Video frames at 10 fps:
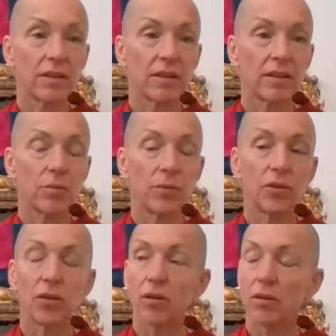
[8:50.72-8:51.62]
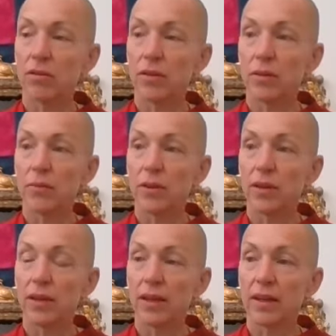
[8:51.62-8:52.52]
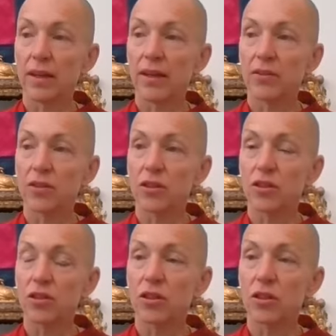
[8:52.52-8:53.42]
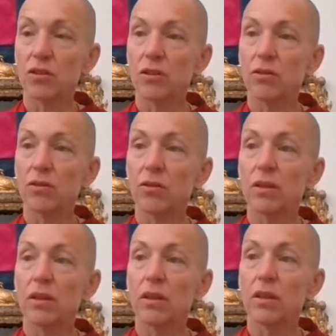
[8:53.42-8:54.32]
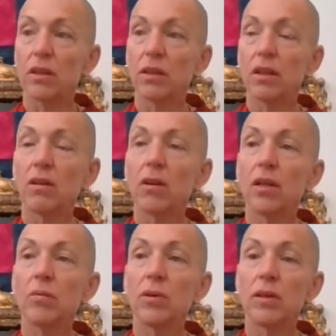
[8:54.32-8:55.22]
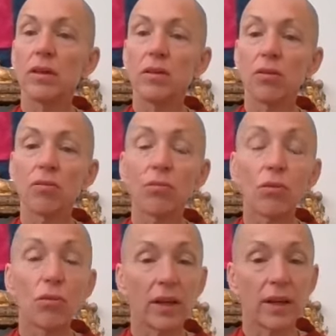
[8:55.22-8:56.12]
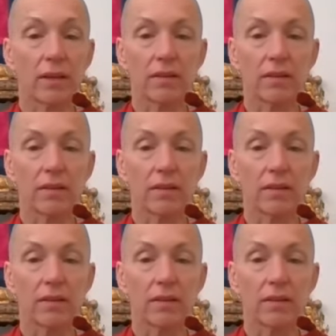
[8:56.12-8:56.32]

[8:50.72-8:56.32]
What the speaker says: And the miracle of it, breathing in and out, which is so incredible and enthralling.